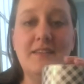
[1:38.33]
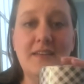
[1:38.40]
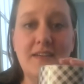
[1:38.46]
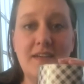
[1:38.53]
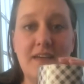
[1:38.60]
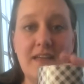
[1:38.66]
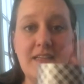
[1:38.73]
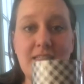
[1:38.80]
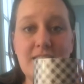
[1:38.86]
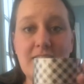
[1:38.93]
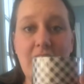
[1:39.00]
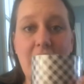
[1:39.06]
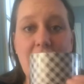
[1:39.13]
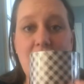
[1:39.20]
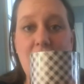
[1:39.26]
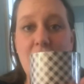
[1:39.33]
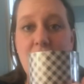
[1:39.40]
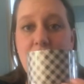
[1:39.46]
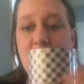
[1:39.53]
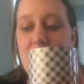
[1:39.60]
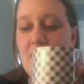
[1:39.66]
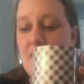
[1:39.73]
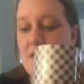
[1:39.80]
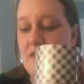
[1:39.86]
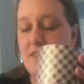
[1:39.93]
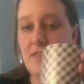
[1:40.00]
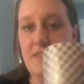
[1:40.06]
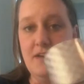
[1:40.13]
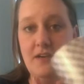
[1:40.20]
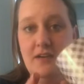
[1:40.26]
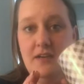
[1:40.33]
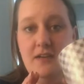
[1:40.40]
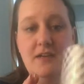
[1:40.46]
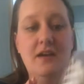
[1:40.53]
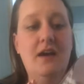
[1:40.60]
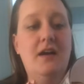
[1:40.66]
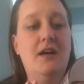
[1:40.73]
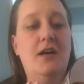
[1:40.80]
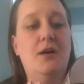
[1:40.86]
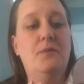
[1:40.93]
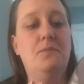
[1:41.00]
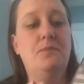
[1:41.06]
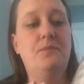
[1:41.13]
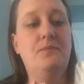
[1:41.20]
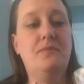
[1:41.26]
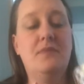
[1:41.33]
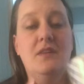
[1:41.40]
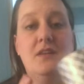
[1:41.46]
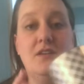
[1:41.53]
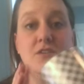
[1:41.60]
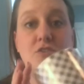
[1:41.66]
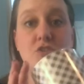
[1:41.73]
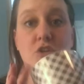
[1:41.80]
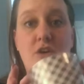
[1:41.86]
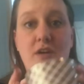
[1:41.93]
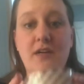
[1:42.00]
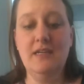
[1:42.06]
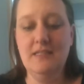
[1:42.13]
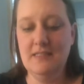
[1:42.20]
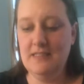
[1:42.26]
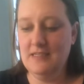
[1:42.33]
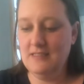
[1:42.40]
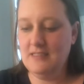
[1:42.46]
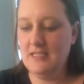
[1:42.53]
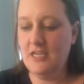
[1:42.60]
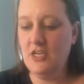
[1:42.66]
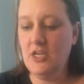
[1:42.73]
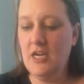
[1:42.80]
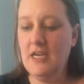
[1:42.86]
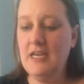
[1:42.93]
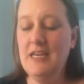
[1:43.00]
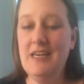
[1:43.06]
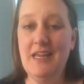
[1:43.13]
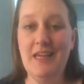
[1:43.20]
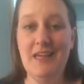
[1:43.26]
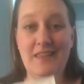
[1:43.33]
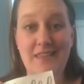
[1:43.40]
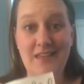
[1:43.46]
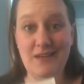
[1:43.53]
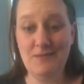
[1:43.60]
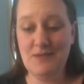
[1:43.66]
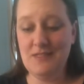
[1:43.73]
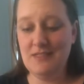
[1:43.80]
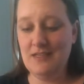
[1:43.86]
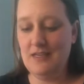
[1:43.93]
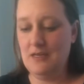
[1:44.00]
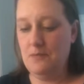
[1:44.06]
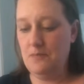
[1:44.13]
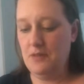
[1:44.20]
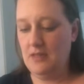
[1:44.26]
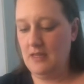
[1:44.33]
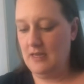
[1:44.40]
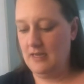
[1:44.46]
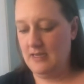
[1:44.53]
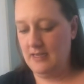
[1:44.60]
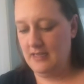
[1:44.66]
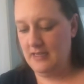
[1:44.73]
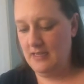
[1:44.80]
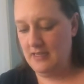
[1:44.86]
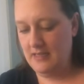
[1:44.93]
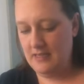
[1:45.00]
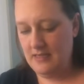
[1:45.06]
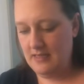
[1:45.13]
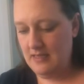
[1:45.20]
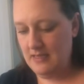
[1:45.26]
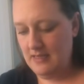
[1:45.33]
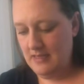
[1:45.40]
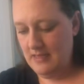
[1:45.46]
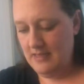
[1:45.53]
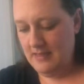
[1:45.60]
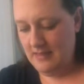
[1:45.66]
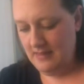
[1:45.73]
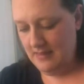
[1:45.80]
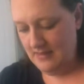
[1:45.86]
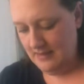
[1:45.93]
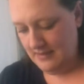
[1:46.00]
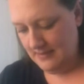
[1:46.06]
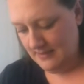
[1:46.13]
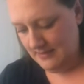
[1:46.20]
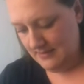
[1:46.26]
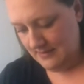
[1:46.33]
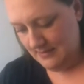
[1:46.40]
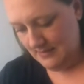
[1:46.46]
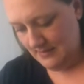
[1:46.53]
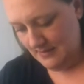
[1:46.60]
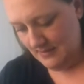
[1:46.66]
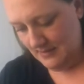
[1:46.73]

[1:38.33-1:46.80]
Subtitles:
The inside of the jar is now decorated, and then I'm just gonna apply this